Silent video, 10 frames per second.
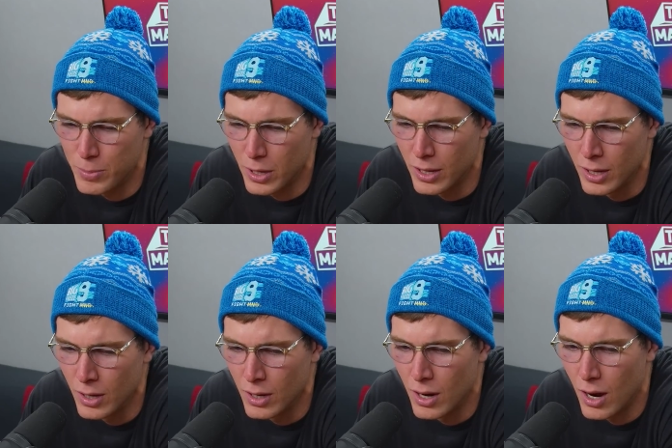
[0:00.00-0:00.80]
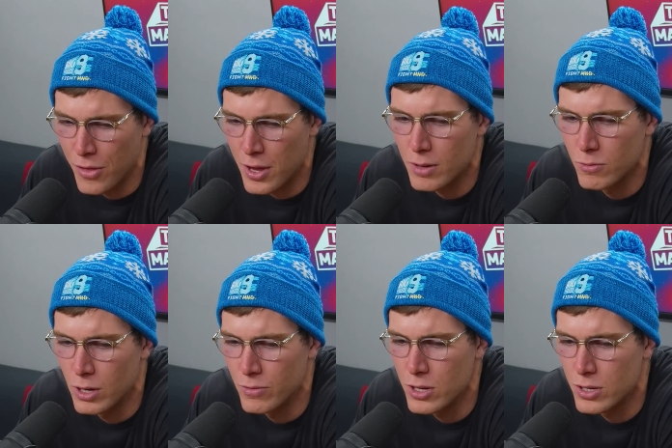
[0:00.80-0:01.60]
But I think
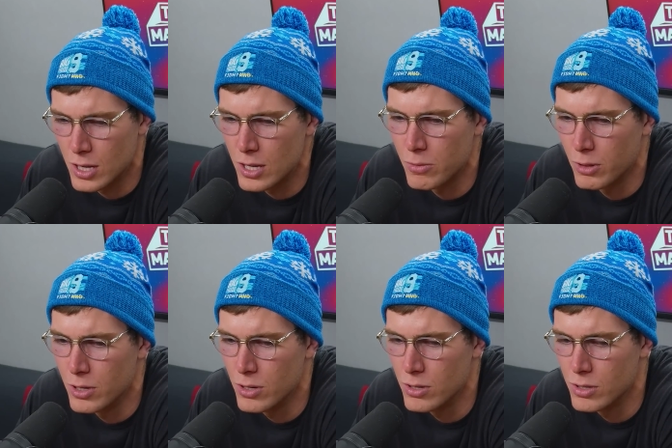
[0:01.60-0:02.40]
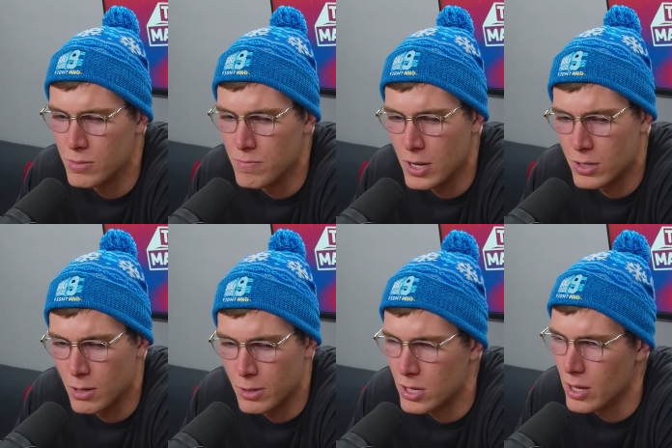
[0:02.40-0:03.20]
whenever you see someone who's meant
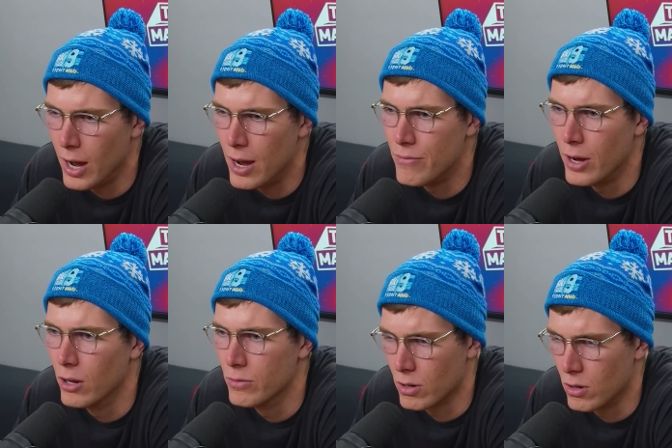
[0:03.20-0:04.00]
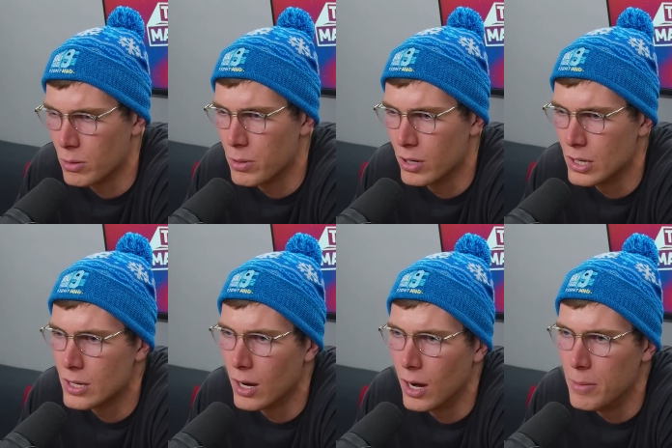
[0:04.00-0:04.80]
so much to the AFL over a long period of
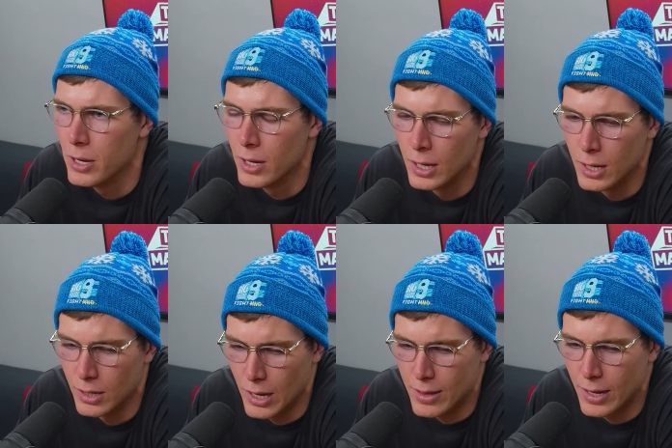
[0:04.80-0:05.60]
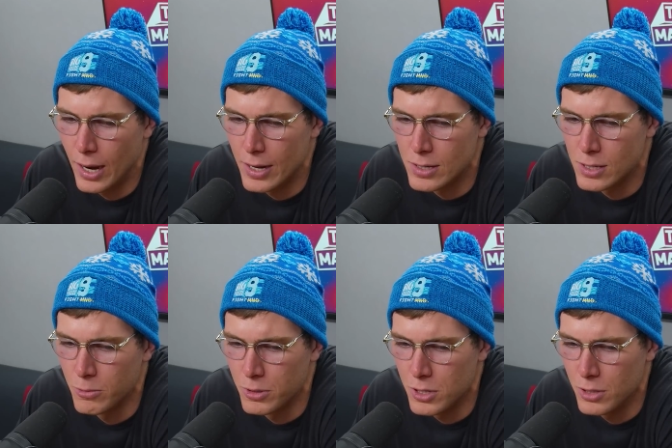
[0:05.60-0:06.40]
time like that, he's
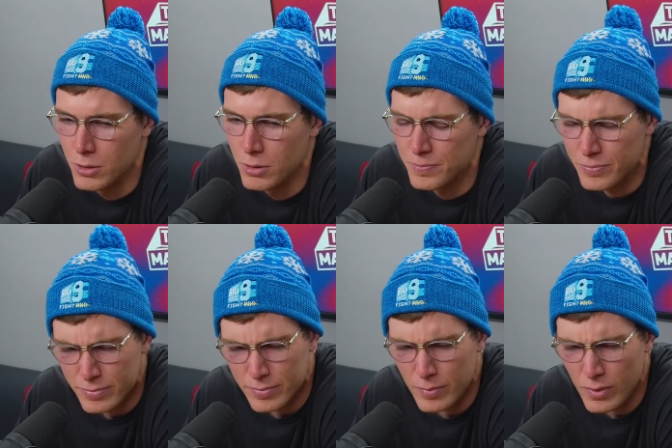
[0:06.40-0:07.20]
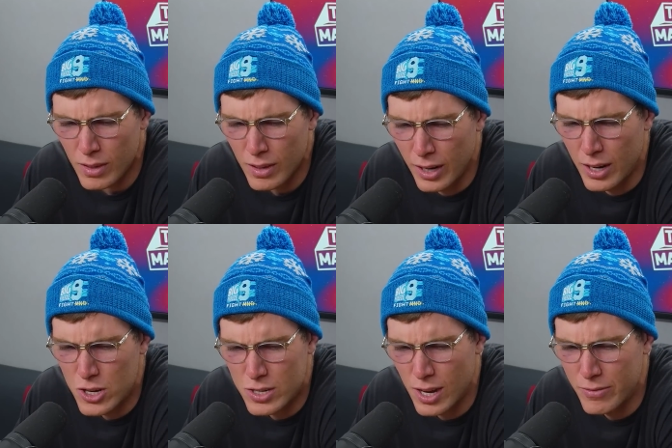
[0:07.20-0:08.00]
someone you, I don't know,
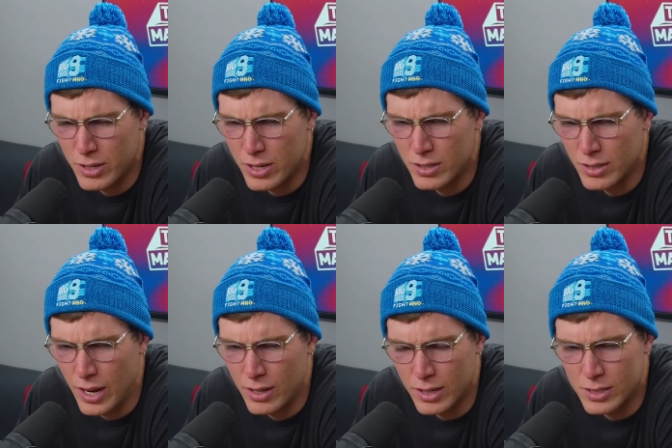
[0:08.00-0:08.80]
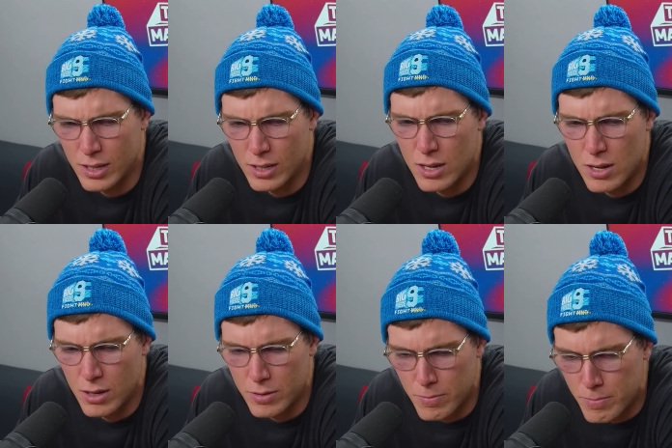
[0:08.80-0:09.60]
just having, yeah, like I said,
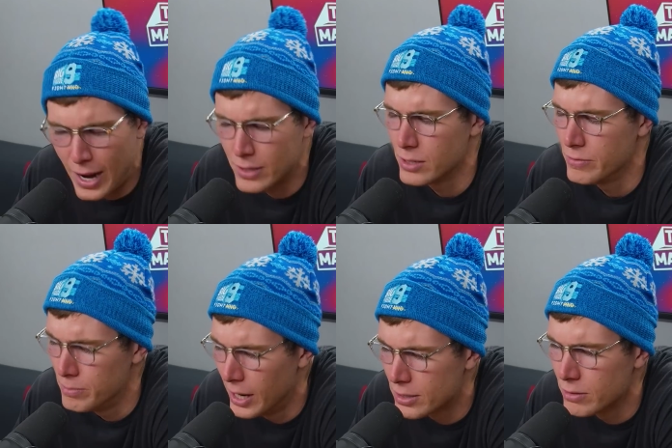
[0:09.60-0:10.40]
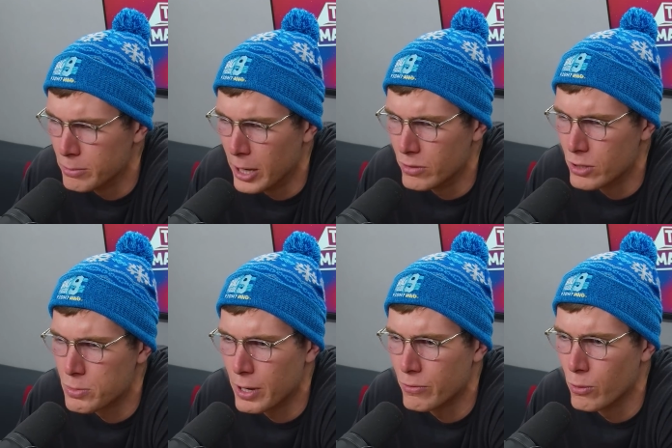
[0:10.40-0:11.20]
a massive, massive amount of
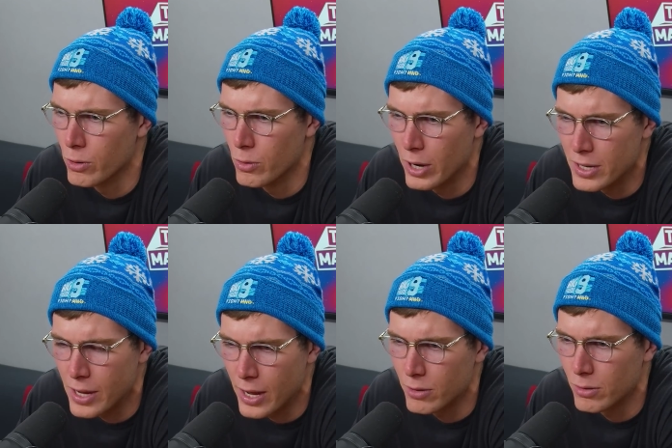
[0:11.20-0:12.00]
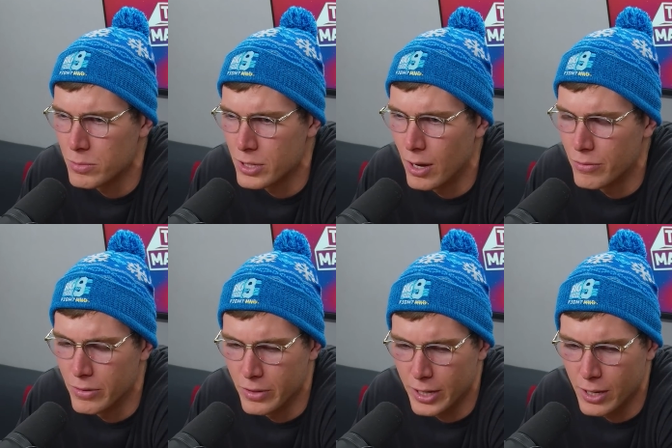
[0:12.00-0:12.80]
respect for, and the way he's handled himself and
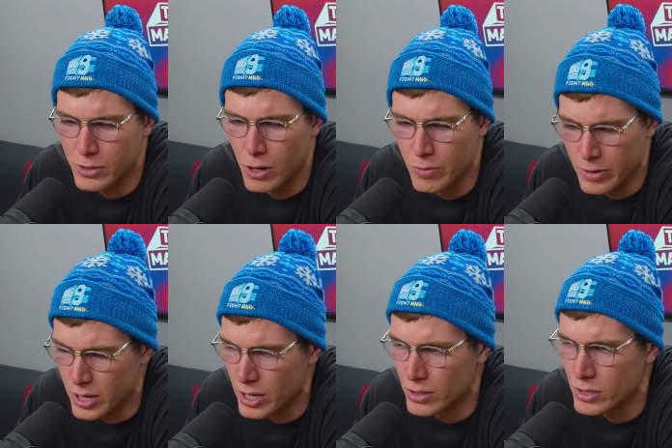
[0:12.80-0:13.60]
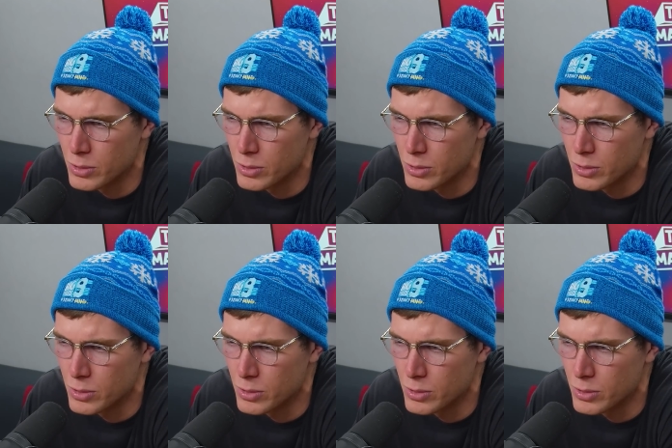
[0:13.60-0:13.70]
everything else over the years.